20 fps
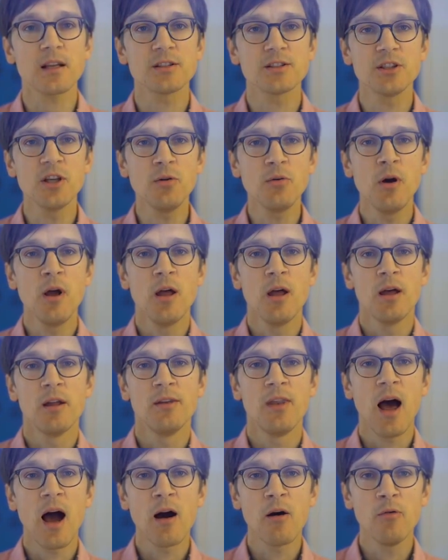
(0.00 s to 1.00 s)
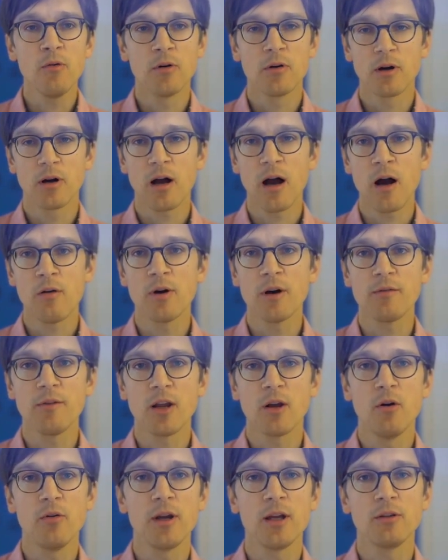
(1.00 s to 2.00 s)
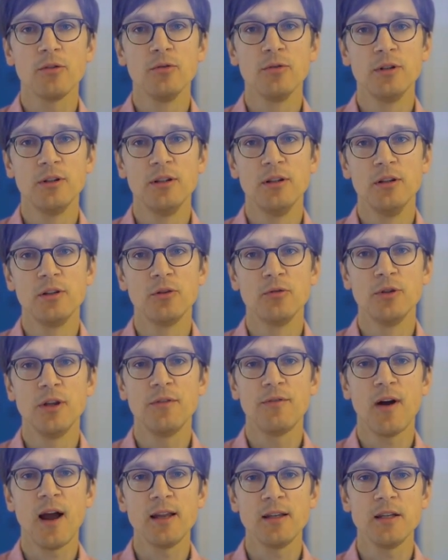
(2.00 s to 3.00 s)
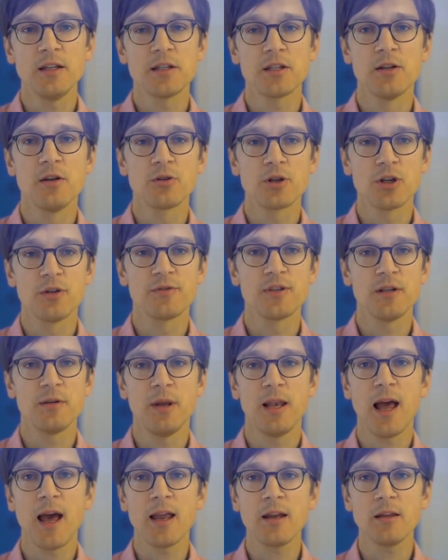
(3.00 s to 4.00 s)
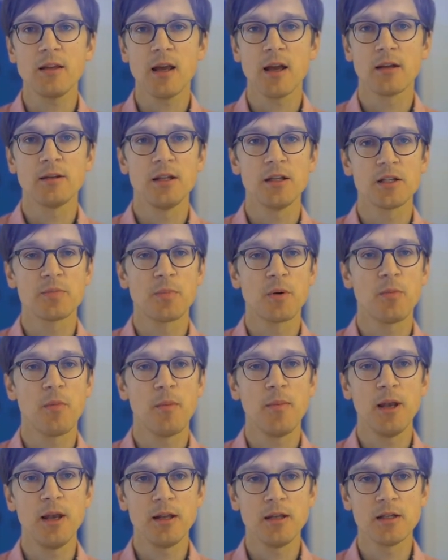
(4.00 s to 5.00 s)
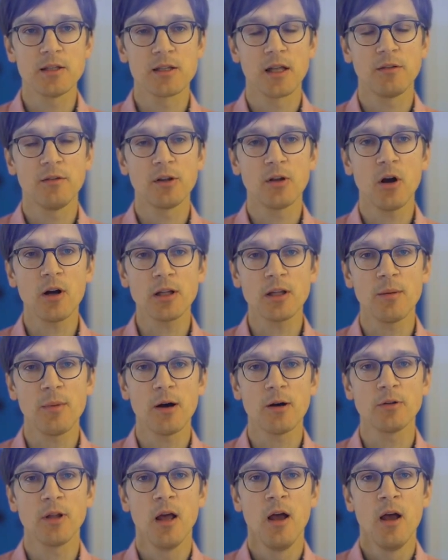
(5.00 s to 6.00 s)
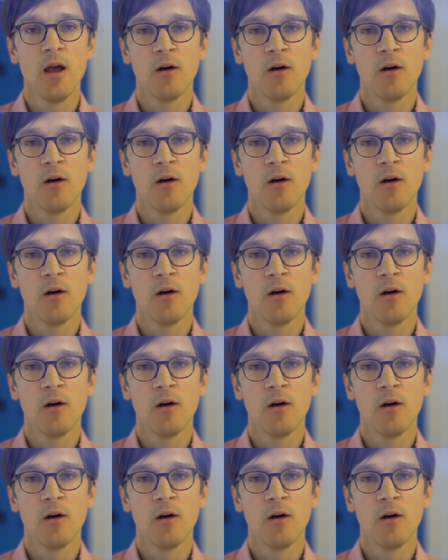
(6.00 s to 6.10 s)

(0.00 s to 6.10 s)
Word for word: So now, how are we going to, to define this notion of similarity and these probabilities that we talked about?